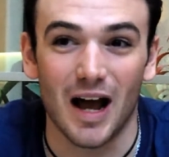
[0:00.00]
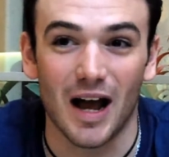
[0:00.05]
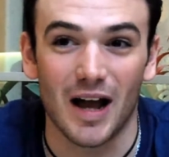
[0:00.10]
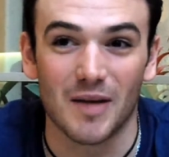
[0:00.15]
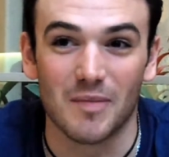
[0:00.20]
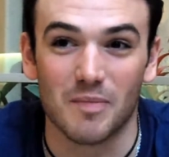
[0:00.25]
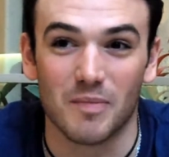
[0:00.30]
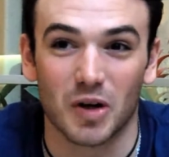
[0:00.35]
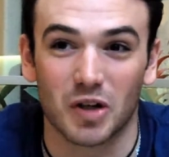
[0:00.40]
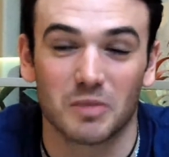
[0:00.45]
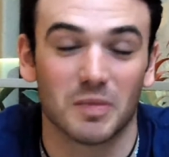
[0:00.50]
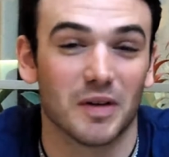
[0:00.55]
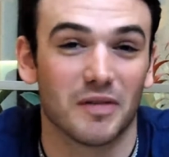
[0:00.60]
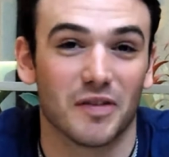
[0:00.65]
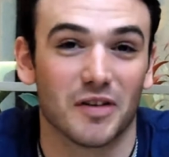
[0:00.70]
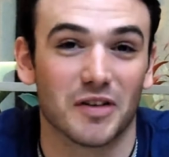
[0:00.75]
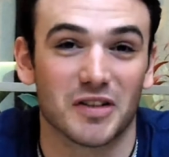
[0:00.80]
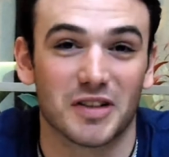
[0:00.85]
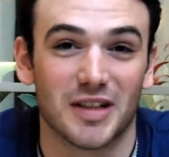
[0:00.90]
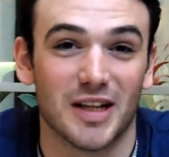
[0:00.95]
I booked my
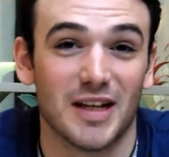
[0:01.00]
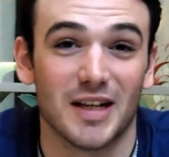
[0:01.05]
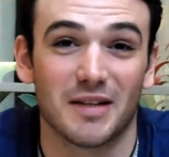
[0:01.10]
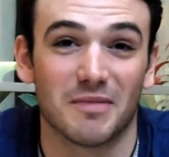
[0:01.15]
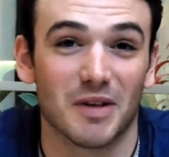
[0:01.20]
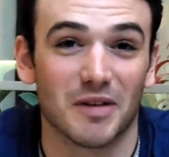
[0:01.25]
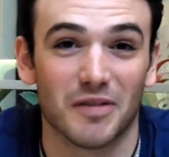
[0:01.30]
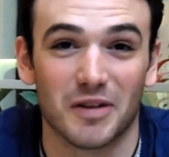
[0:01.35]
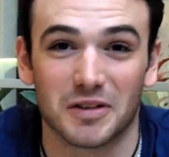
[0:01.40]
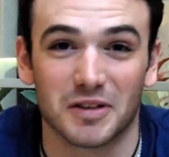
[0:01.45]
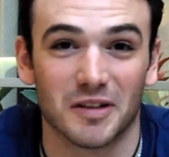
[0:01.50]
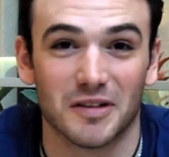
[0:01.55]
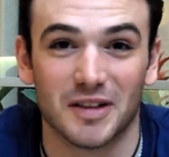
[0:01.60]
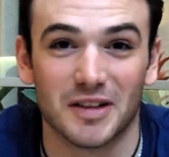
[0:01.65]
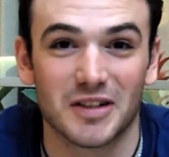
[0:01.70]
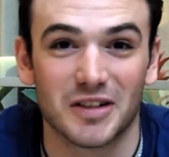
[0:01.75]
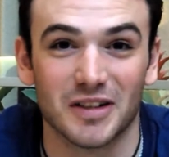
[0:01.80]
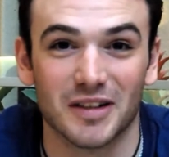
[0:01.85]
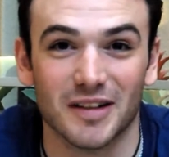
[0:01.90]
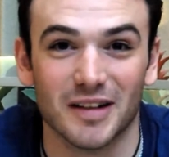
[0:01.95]
first gig, my first
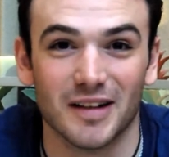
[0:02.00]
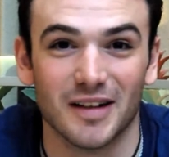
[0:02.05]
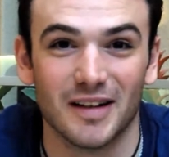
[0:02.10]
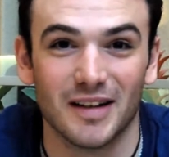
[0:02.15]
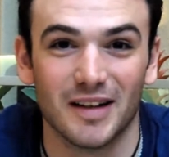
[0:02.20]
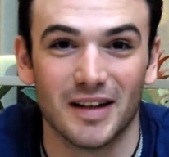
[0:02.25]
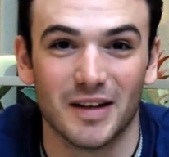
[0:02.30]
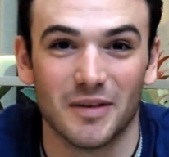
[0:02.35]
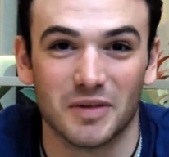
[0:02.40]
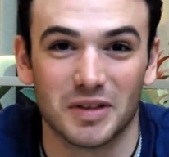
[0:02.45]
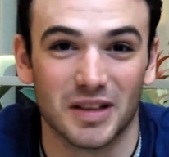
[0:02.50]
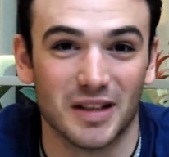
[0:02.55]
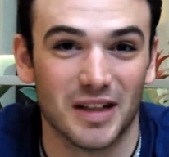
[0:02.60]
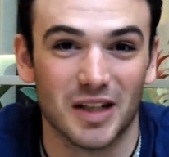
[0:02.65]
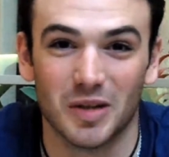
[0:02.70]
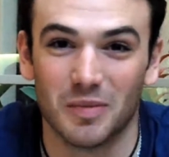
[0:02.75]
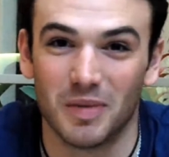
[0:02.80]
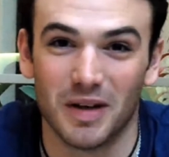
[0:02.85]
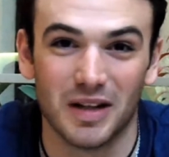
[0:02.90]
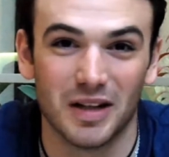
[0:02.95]
audition. And it was an
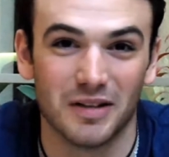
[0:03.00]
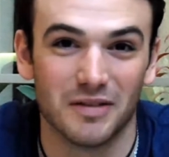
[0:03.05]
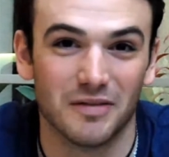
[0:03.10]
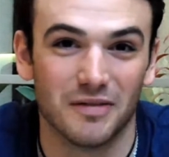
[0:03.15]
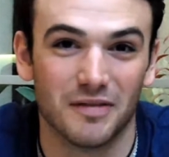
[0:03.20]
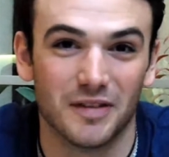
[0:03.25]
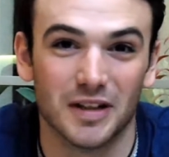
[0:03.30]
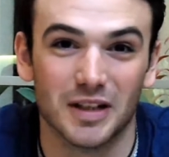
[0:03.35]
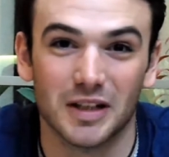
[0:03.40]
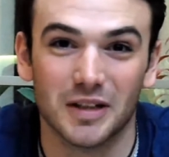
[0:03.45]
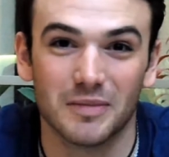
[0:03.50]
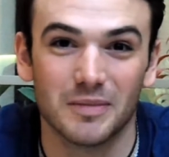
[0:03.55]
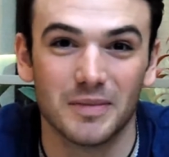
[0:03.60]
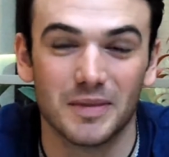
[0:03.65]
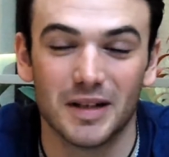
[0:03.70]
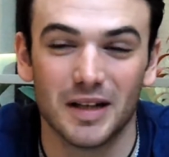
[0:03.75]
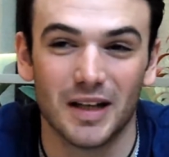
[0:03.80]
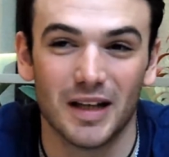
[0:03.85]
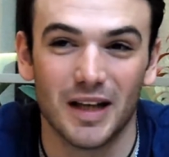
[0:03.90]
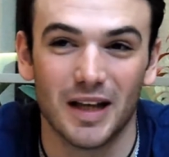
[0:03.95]
independent film,
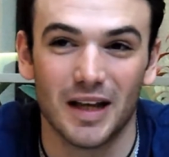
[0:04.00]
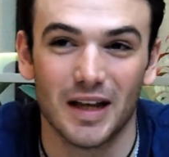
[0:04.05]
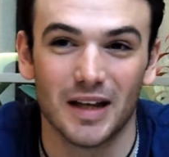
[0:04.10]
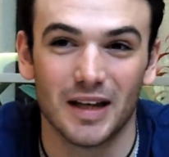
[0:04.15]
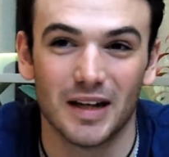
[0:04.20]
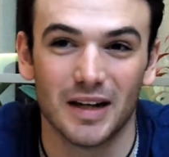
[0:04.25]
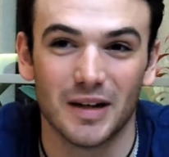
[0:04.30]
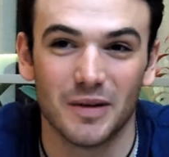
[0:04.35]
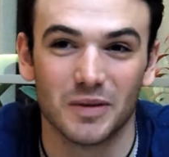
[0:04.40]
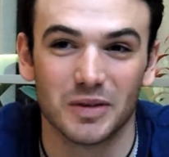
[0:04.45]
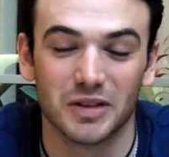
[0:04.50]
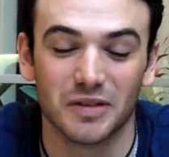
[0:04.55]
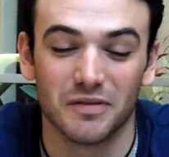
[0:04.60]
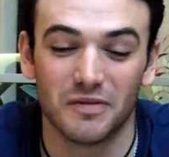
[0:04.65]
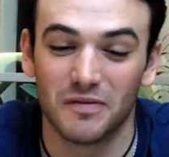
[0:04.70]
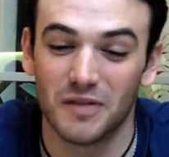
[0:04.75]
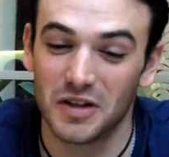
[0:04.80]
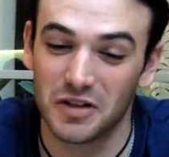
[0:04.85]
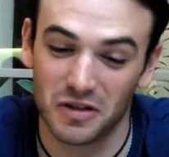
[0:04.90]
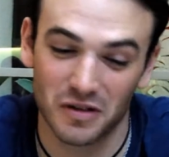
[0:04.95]
and it was a
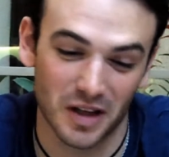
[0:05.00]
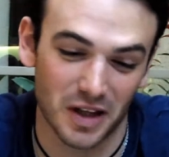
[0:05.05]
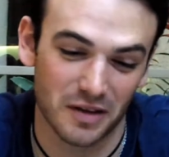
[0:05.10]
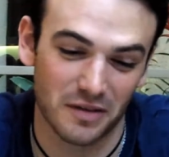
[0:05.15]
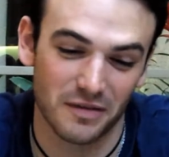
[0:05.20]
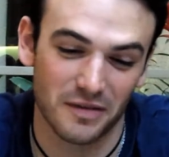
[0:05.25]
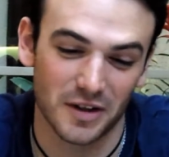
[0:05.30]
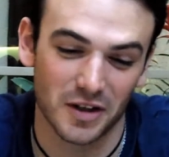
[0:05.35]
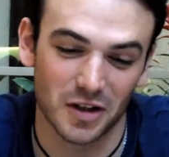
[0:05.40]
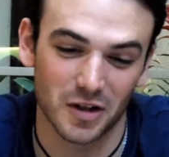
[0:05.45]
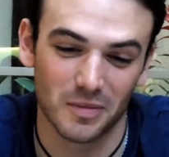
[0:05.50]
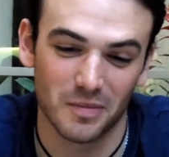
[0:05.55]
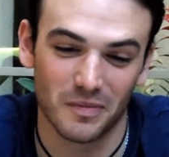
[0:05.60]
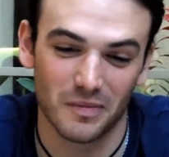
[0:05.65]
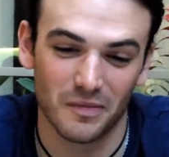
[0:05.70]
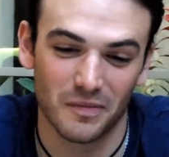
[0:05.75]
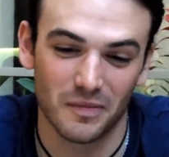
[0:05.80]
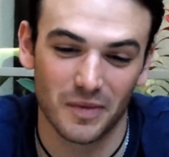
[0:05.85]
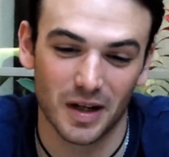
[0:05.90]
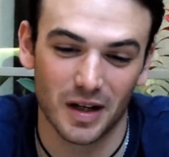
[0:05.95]
feature-length
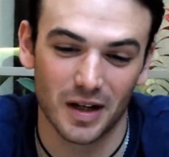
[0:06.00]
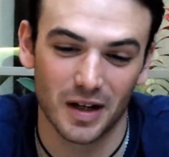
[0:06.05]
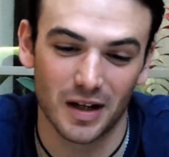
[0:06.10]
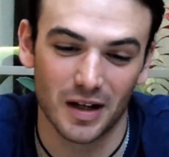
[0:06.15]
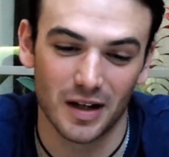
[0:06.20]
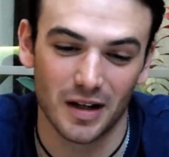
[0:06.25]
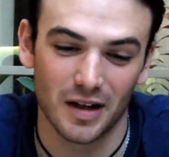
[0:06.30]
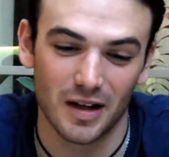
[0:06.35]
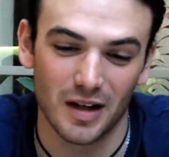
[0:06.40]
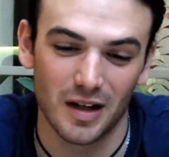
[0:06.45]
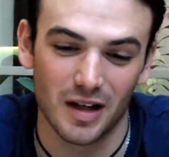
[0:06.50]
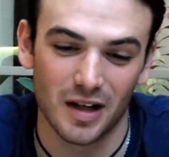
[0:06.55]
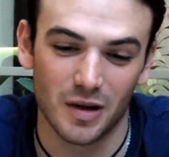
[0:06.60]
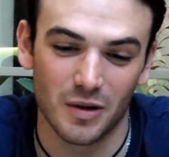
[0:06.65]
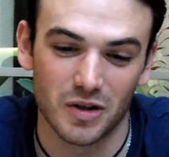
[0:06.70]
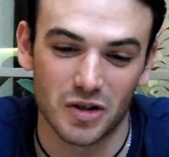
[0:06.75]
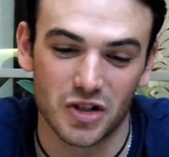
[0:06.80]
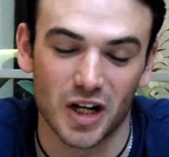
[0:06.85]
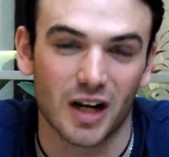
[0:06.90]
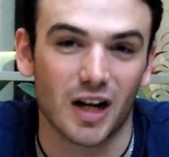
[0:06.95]
film.
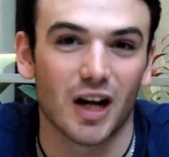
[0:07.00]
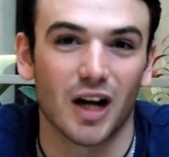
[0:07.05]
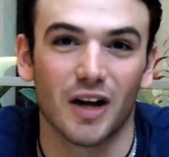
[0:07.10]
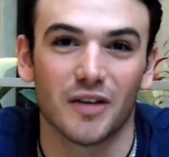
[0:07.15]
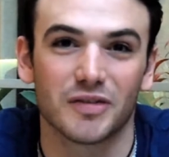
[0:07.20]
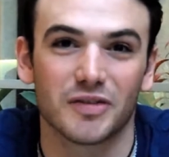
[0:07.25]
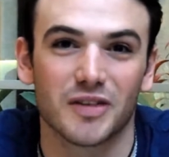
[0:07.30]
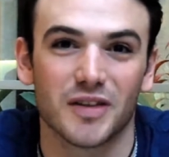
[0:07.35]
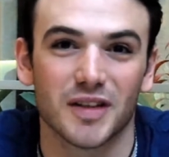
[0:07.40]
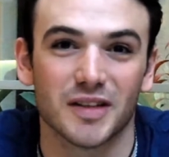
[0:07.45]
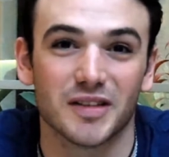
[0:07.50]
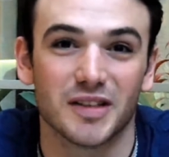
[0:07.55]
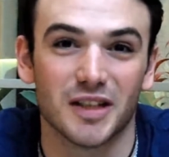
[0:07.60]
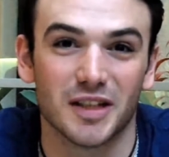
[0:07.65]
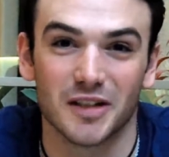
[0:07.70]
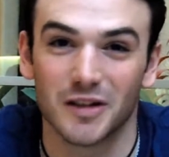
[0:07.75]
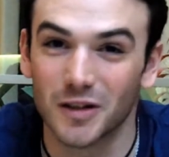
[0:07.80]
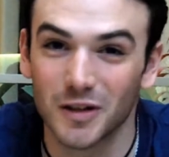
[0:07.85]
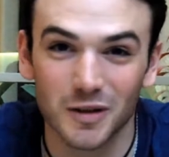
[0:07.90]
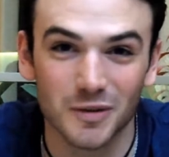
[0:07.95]
It was Chekhov's The
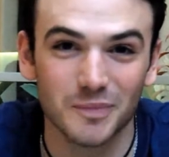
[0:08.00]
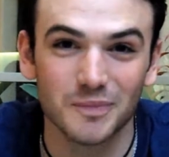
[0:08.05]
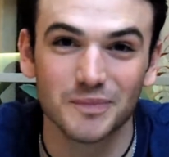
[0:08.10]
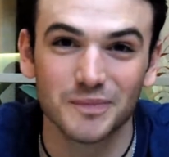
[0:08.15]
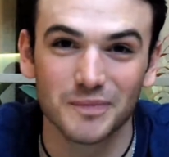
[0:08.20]
Seagull.